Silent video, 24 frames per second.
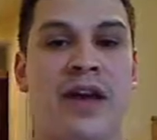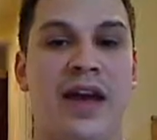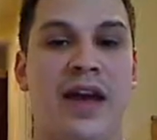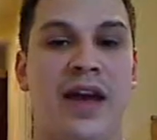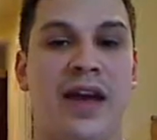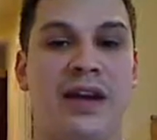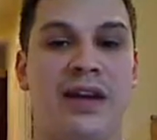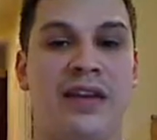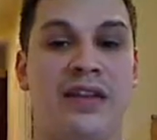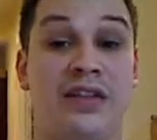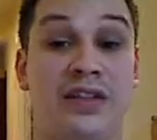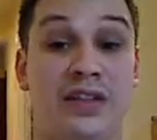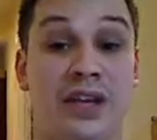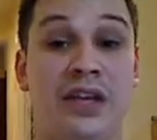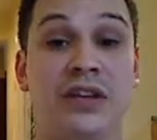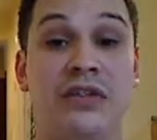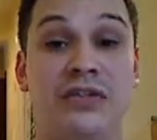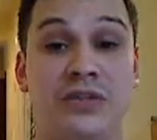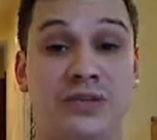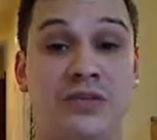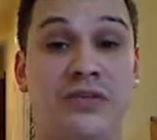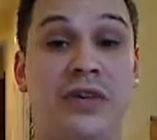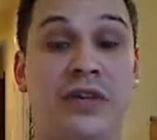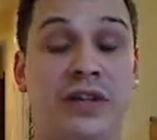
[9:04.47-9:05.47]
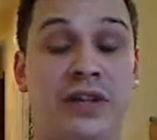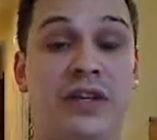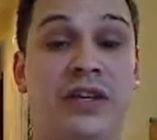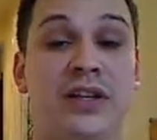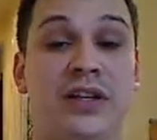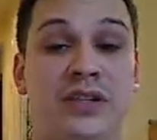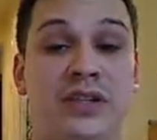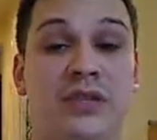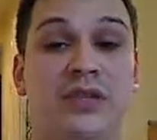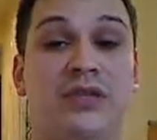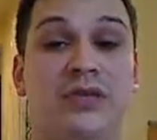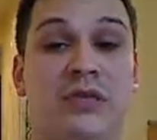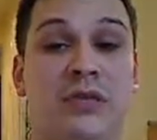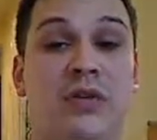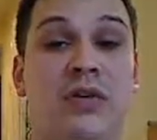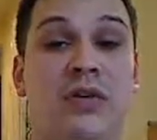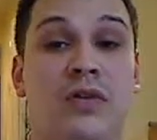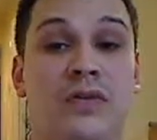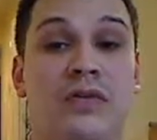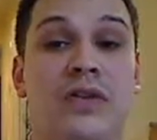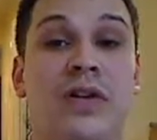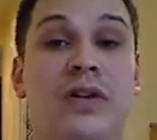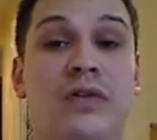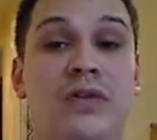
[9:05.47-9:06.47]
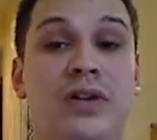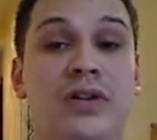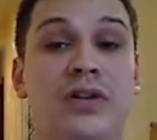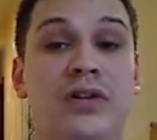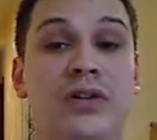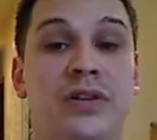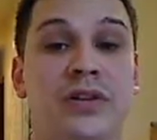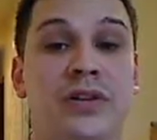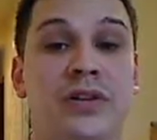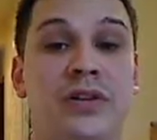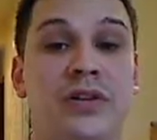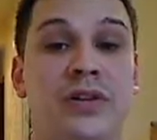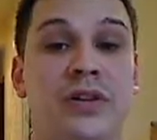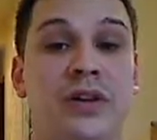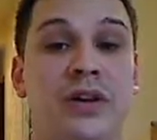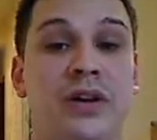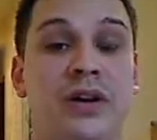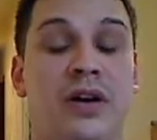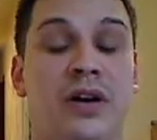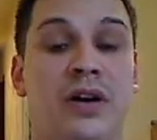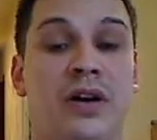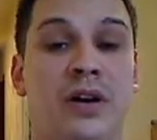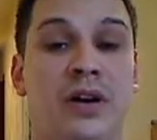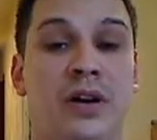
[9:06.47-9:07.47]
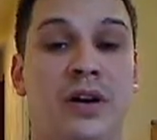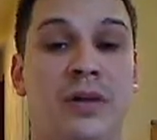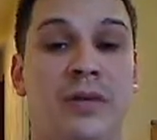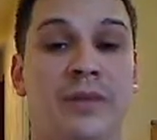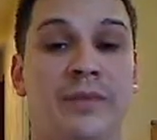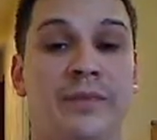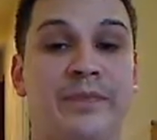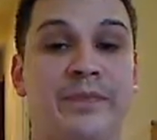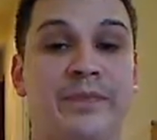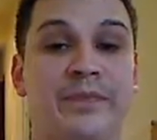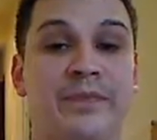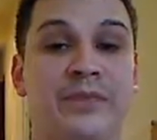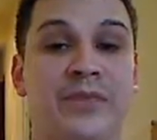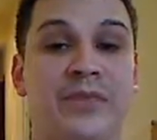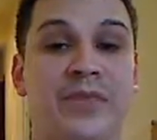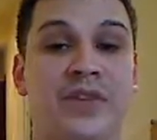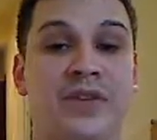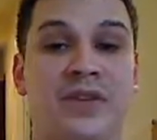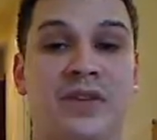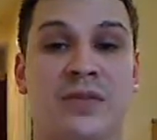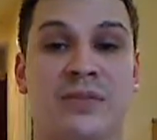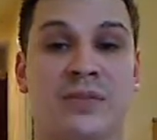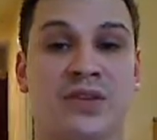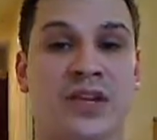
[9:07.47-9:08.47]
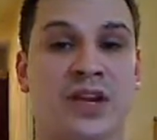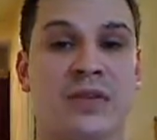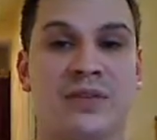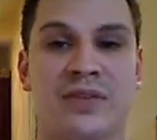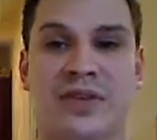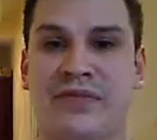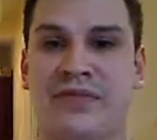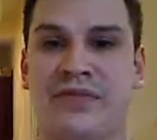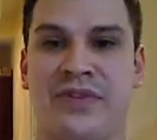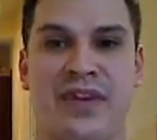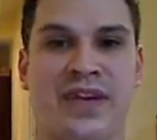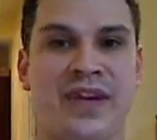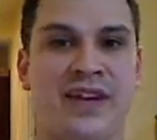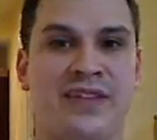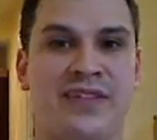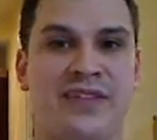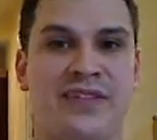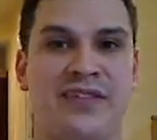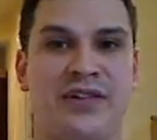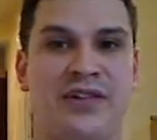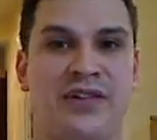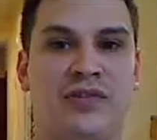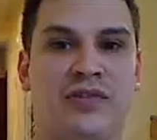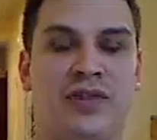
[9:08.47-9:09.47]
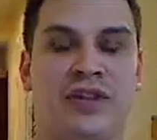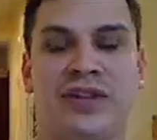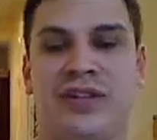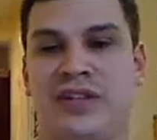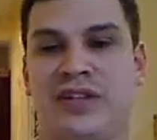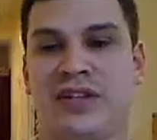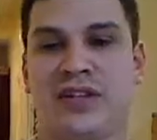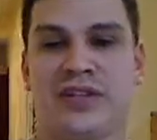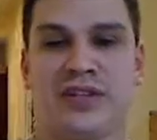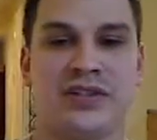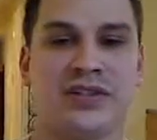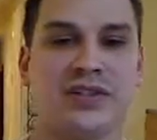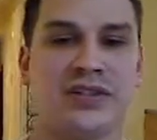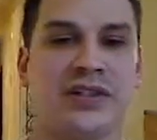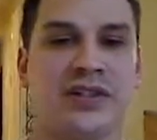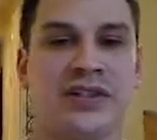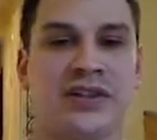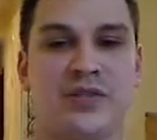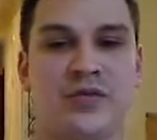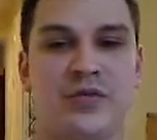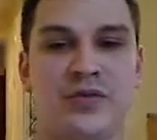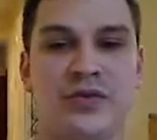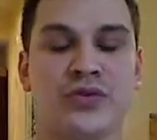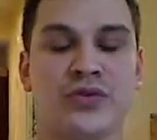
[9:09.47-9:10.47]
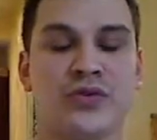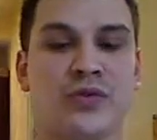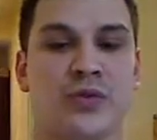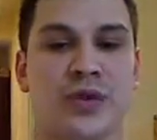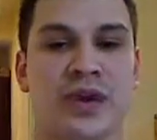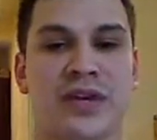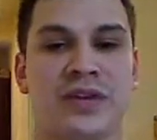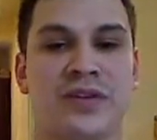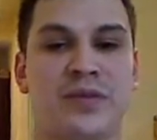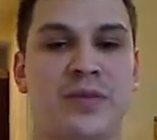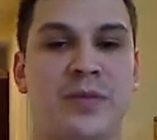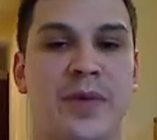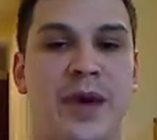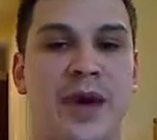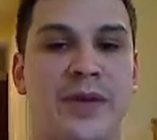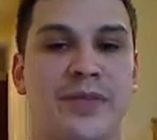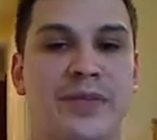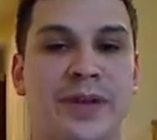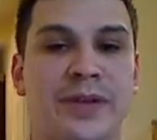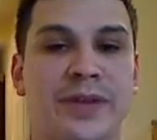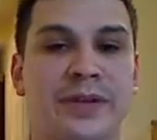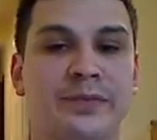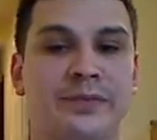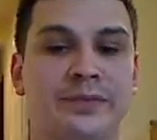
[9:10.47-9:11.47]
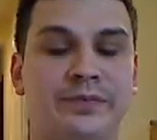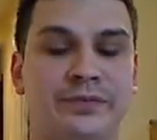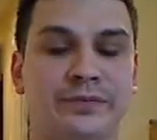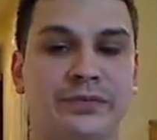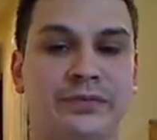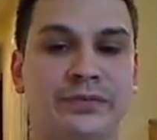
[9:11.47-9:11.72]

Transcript: and he's filling into the role very good. Sometimes I forget it's Dick Grayson. I just think it's Bruce Wayne as Batman.